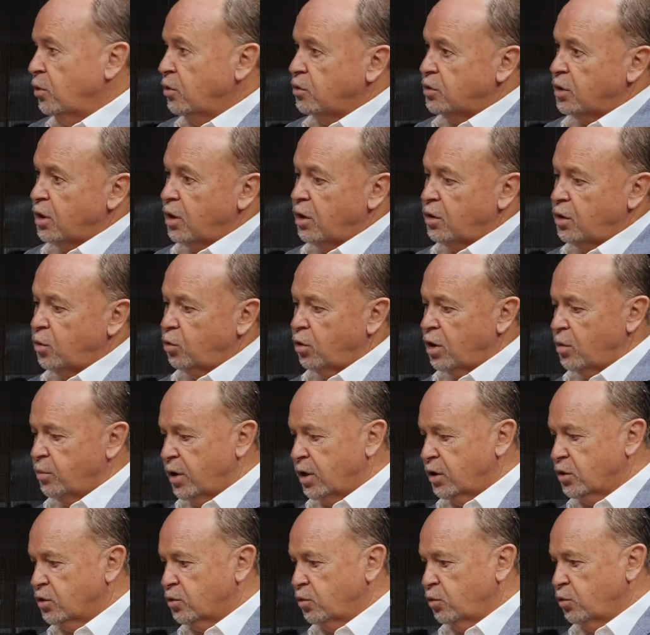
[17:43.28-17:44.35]
So you want to
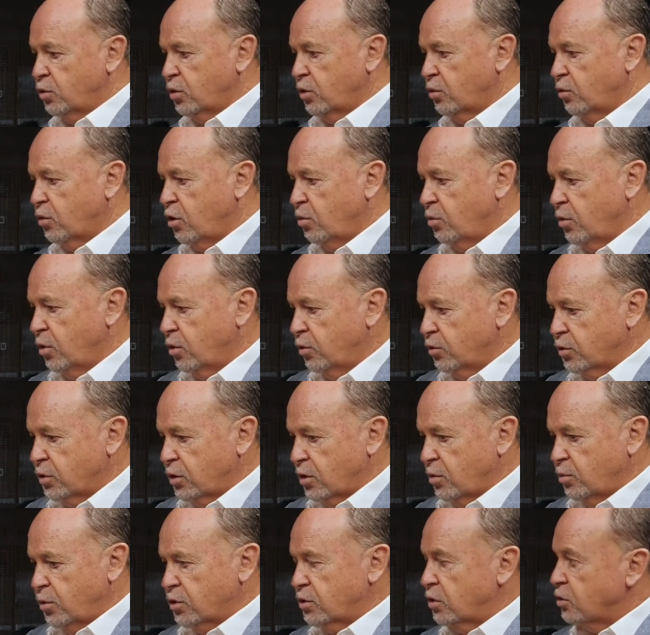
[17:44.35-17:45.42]
make sure that the role models in
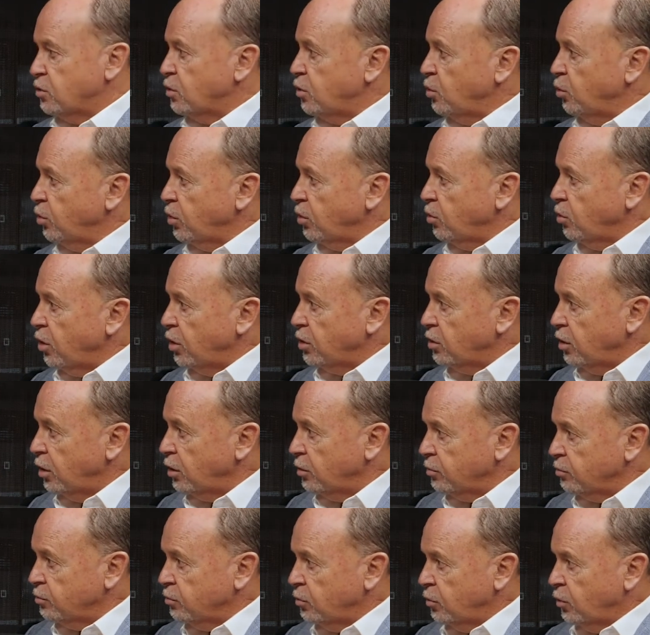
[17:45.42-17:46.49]
the business are doing the right
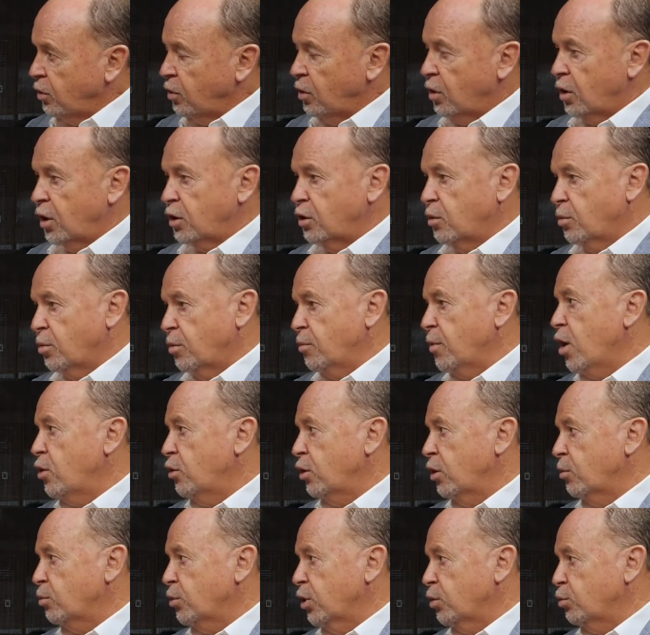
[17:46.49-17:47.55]
thing, and you're
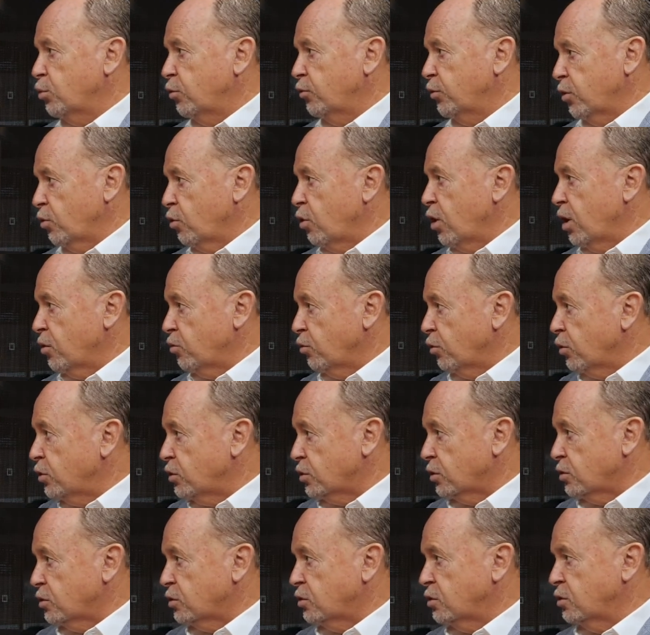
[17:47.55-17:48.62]
promoting people for the right
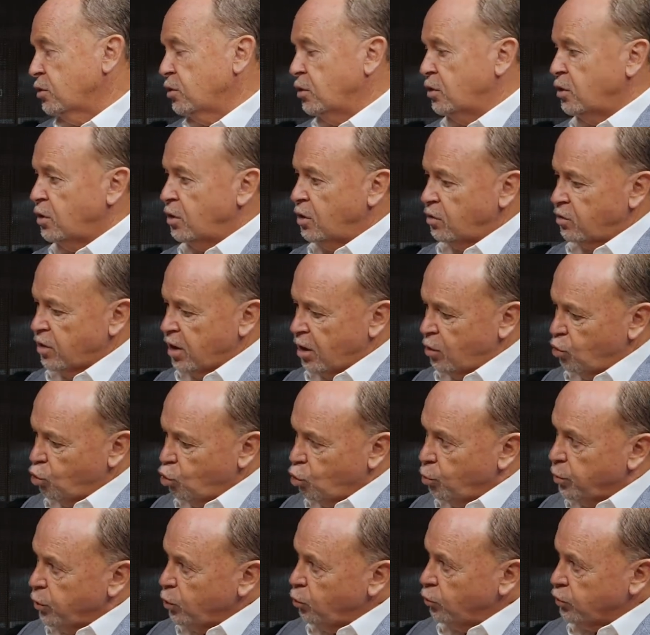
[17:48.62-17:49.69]
reasons. That
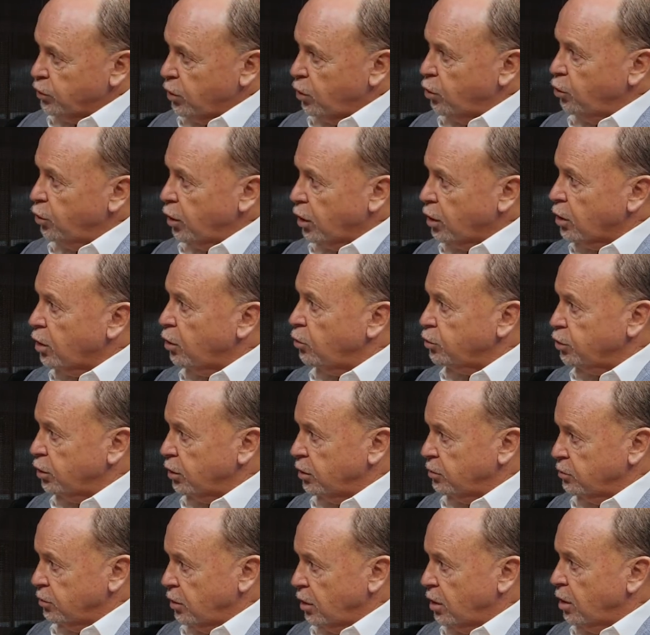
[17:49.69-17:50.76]
all builds a learning
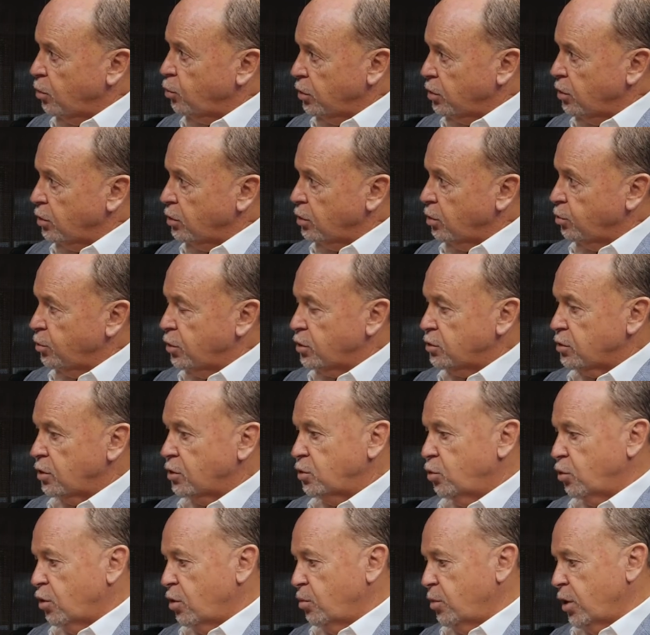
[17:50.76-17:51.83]
culture, you know, within the
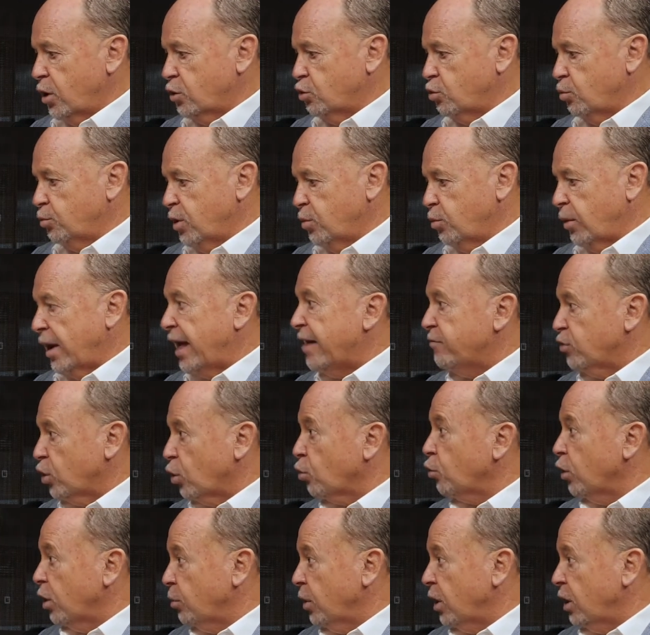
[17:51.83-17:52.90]
business. You want to make sure people have a
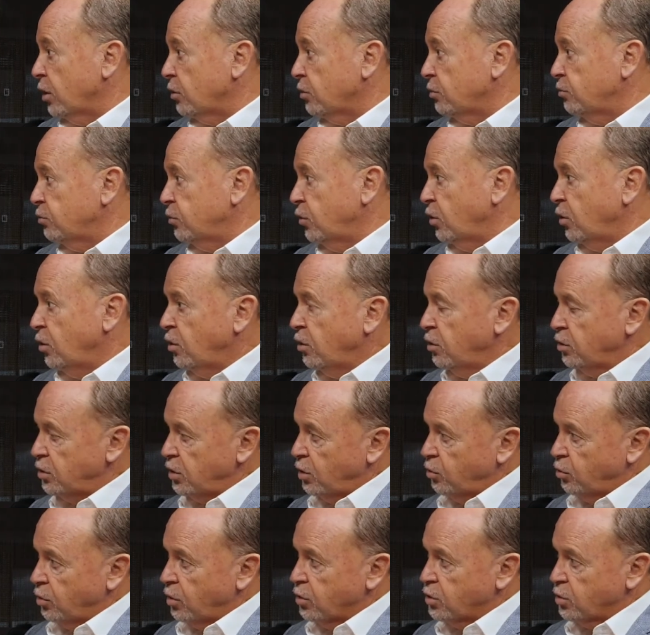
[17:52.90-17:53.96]
career path.
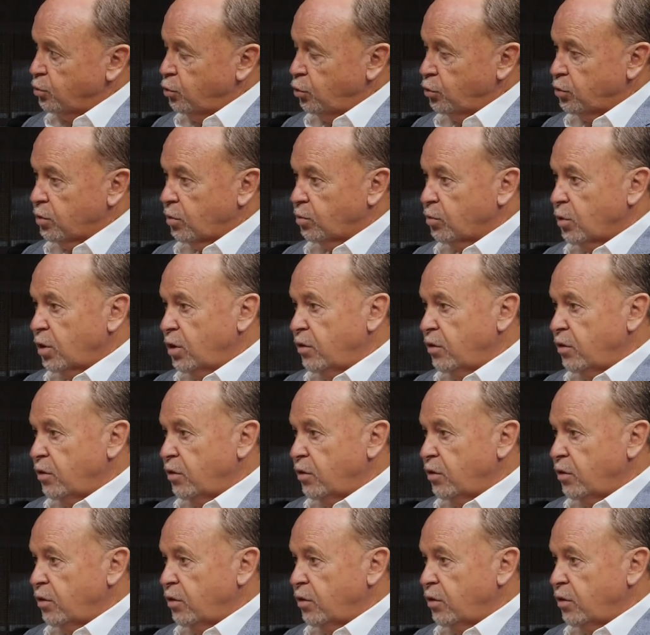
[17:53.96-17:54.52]
So you want to support them.